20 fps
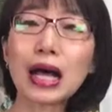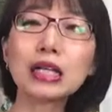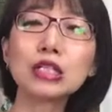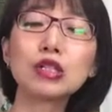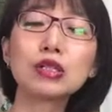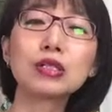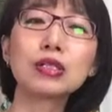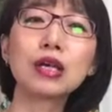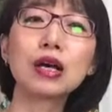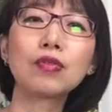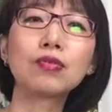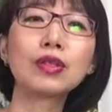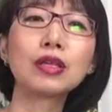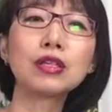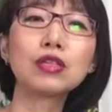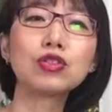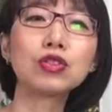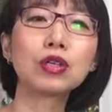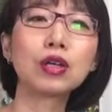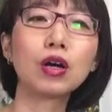ask yourself
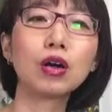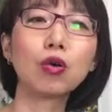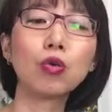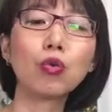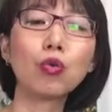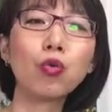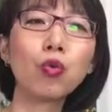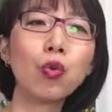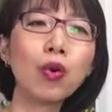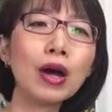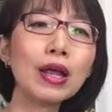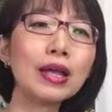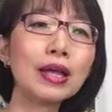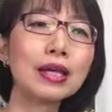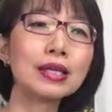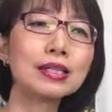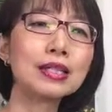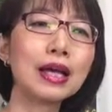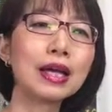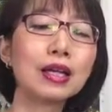this year, what
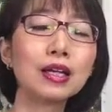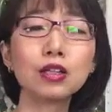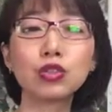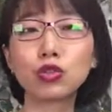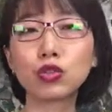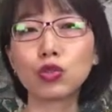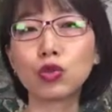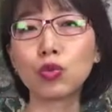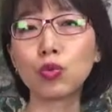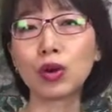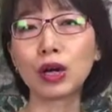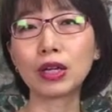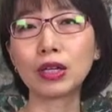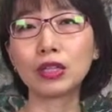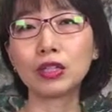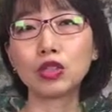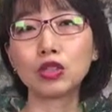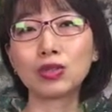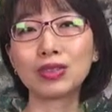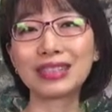exactly do you
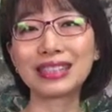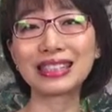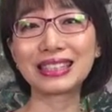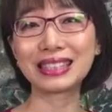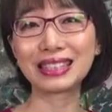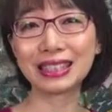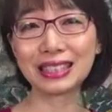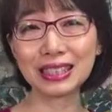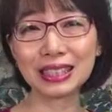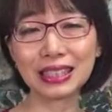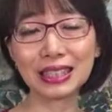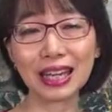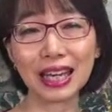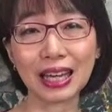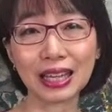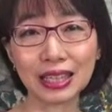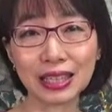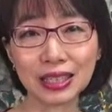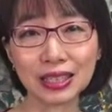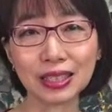want to see
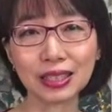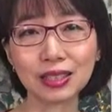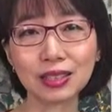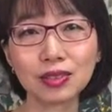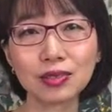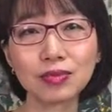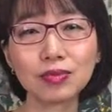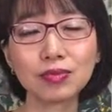and hear?